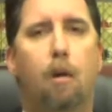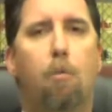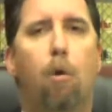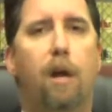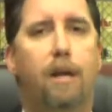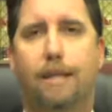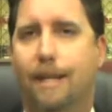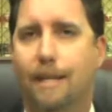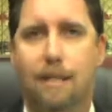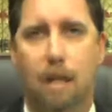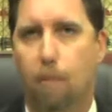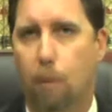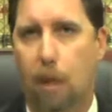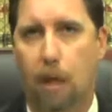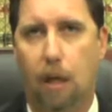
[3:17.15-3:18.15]
What it
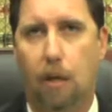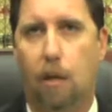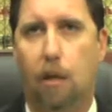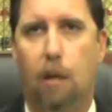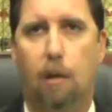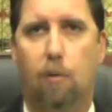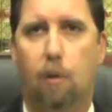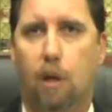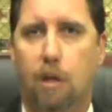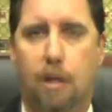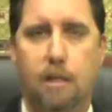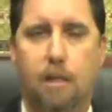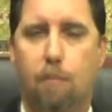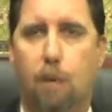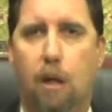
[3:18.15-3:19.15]
doesn't mean
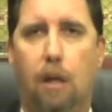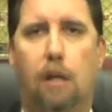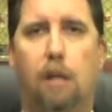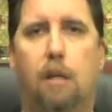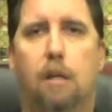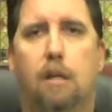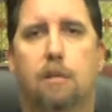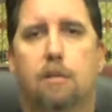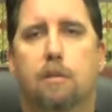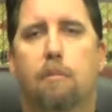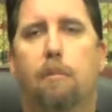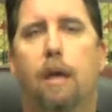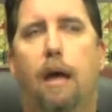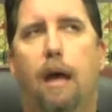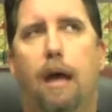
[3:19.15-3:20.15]
is
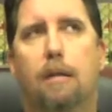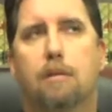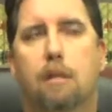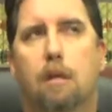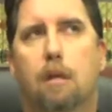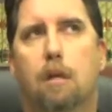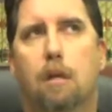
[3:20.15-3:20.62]
that